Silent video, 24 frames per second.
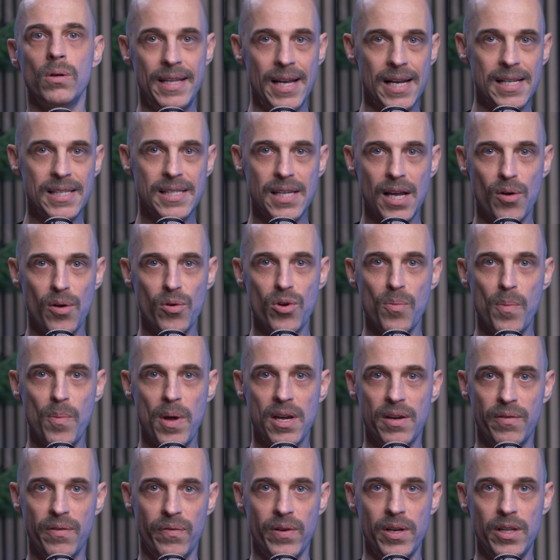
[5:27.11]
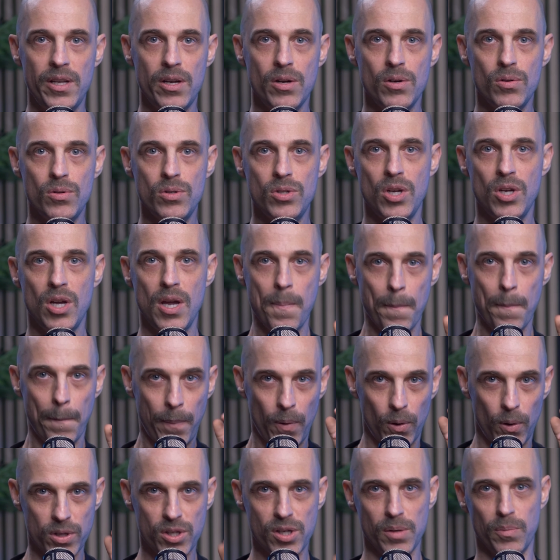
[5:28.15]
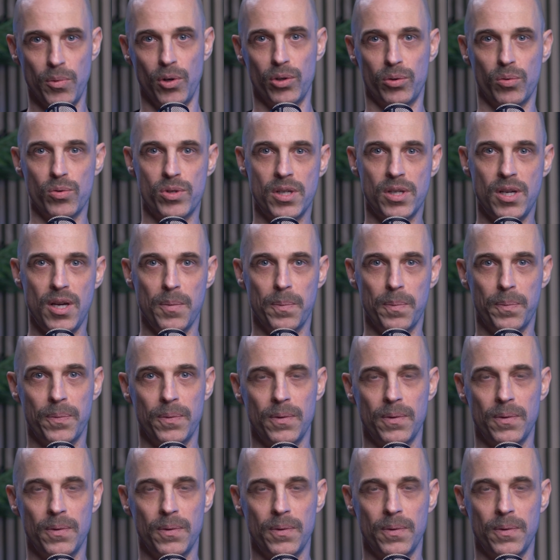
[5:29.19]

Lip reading: That's how you make videos impossible to skip.